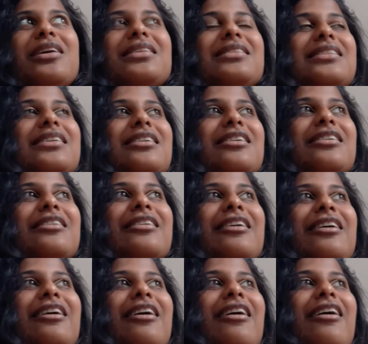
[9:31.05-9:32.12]
it's a
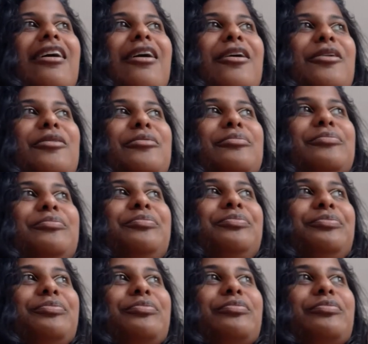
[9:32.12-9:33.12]
kind